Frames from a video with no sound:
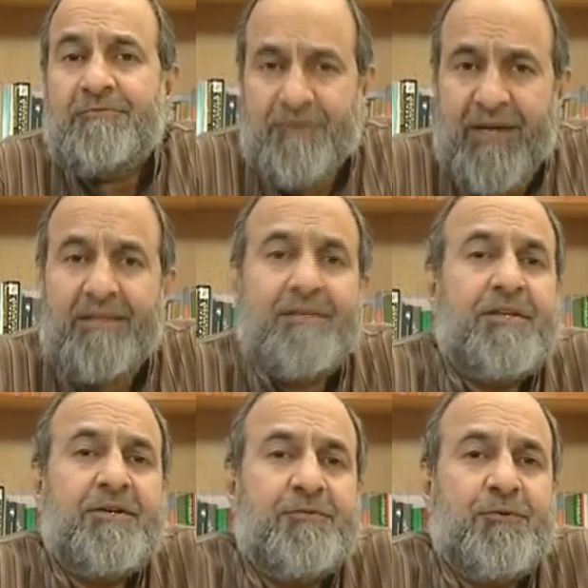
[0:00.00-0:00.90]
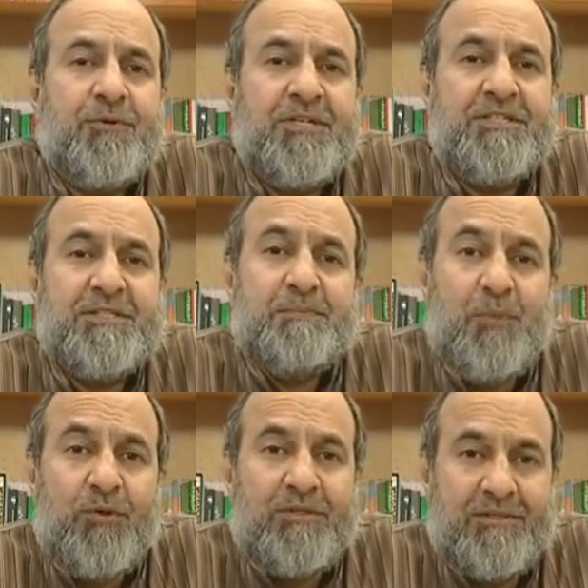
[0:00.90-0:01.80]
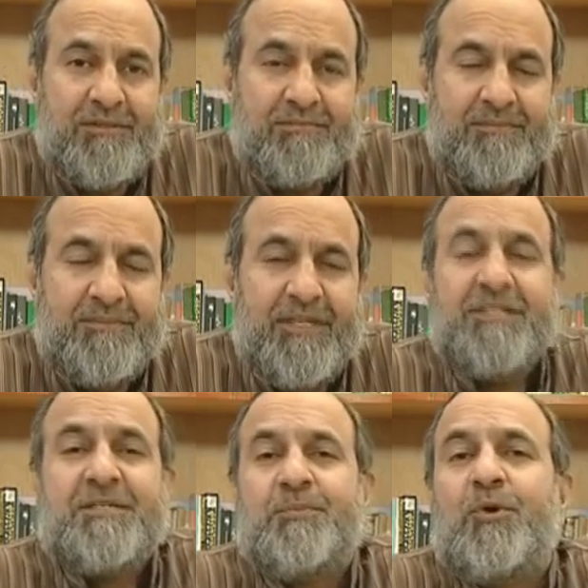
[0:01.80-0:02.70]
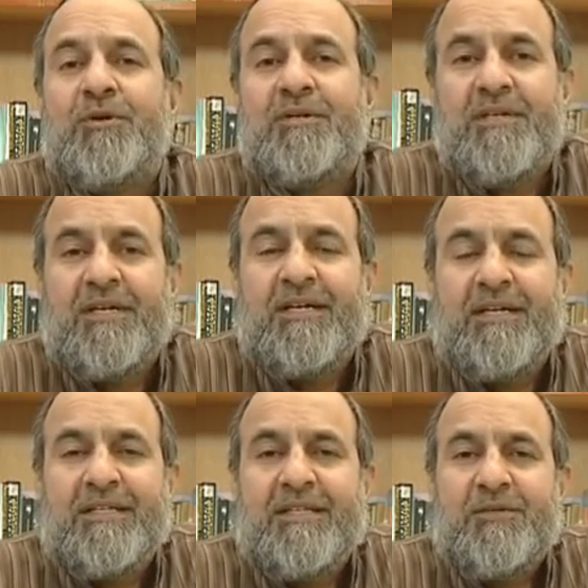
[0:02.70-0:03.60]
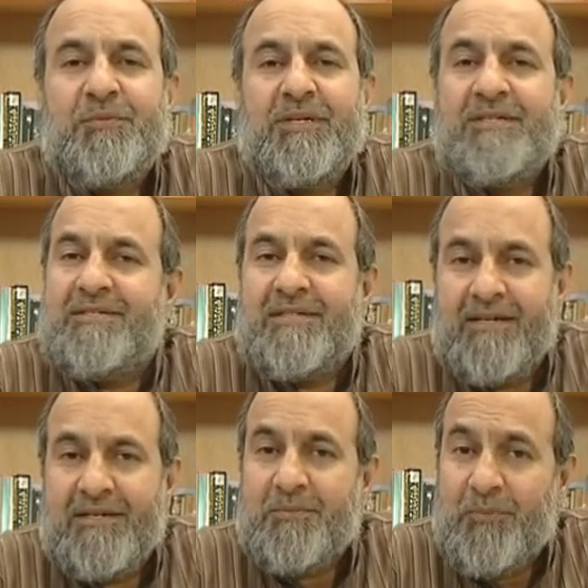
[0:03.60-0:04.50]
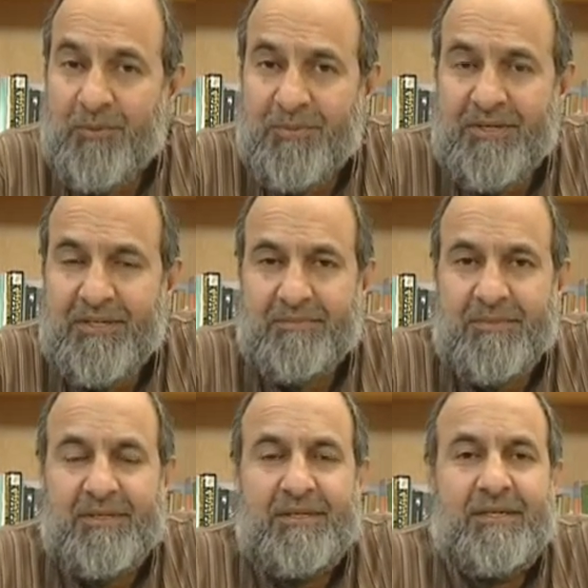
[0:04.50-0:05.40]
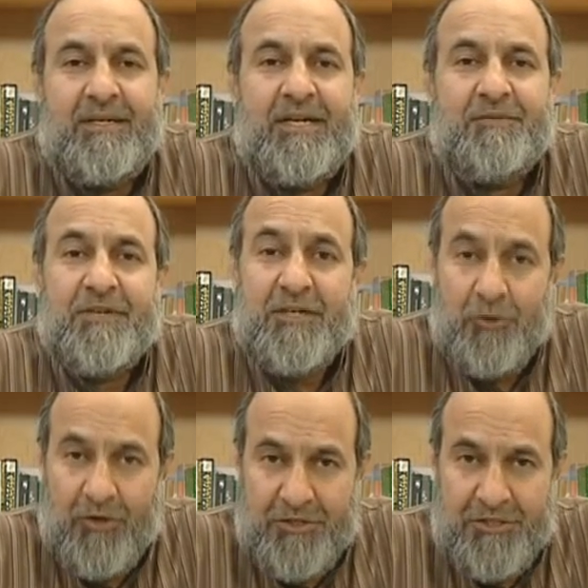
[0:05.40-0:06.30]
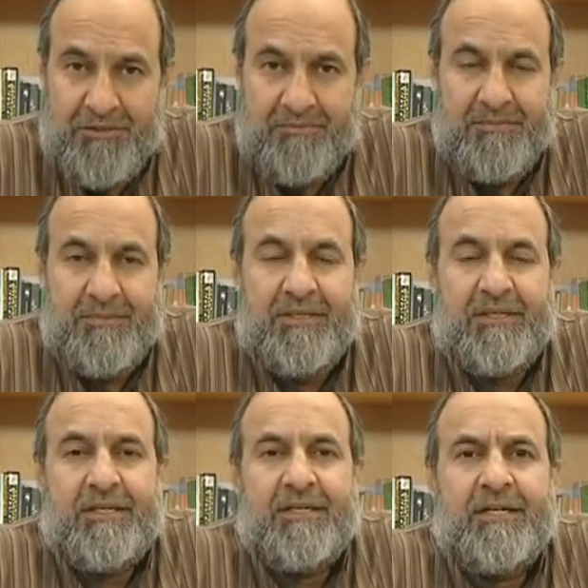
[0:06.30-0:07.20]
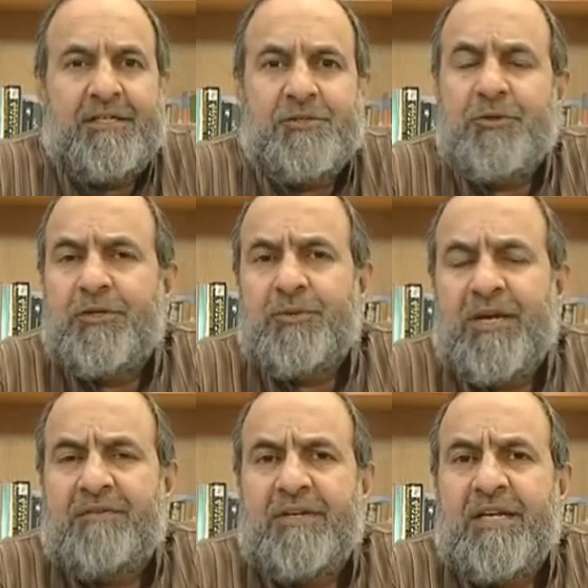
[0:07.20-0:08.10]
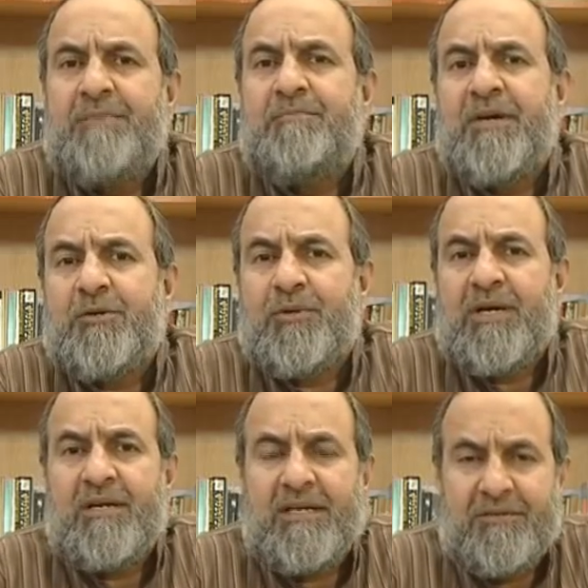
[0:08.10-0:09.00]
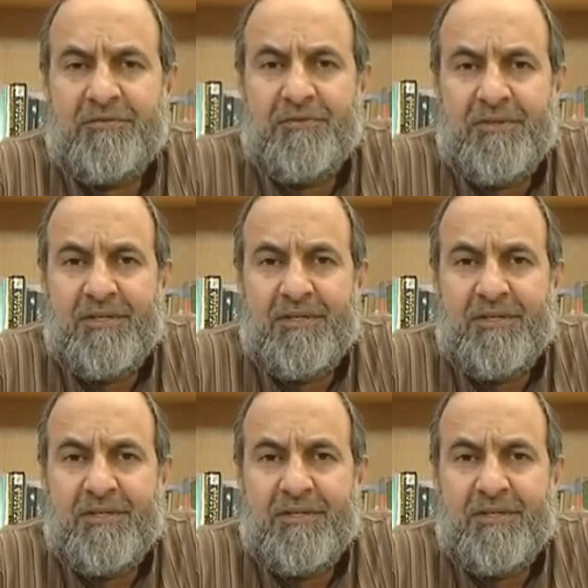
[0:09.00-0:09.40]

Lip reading: Faith, therefore, is important. It is important that we understand it properly and we acknowledge it. It is going to have an impact on our life.